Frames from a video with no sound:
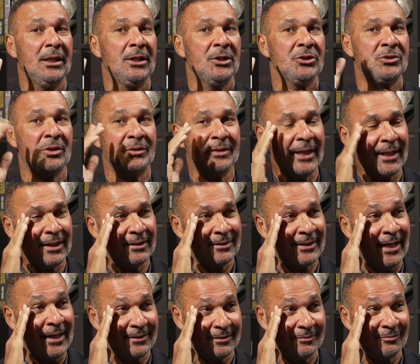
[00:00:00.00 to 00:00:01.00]
So
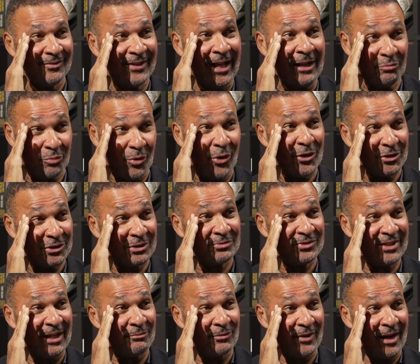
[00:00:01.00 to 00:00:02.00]
that words of
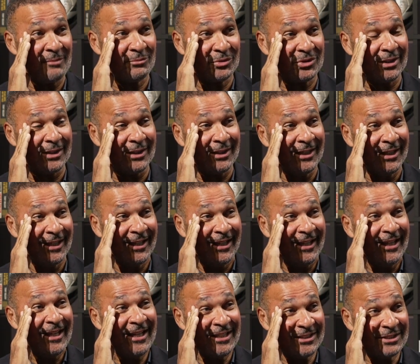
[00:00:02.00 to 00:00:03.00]
Sam Ramsey
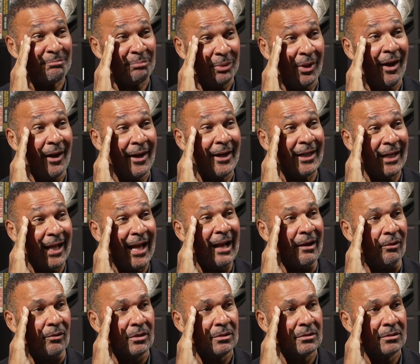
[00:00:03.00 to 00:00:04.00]
is applying
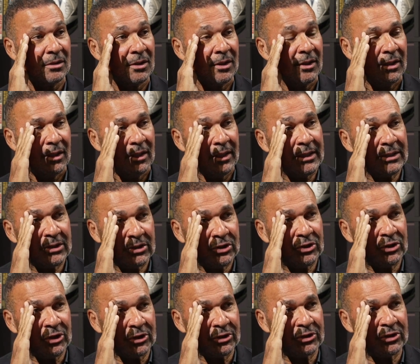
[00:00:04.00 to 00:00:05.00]
now. It's
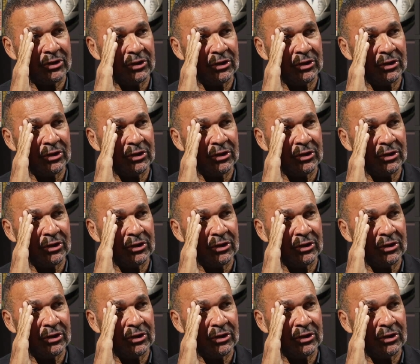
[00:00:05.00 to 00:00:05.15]
just,